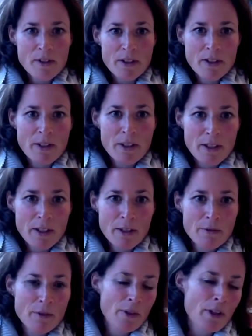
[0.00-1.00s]
I have
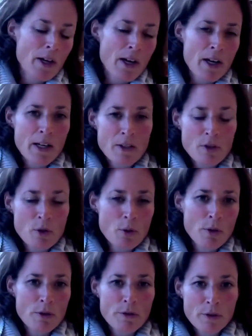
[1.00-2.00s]
a high
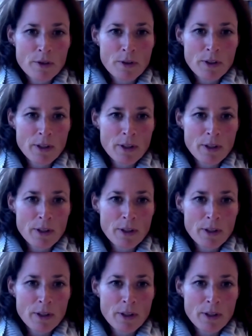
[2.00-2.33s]
score for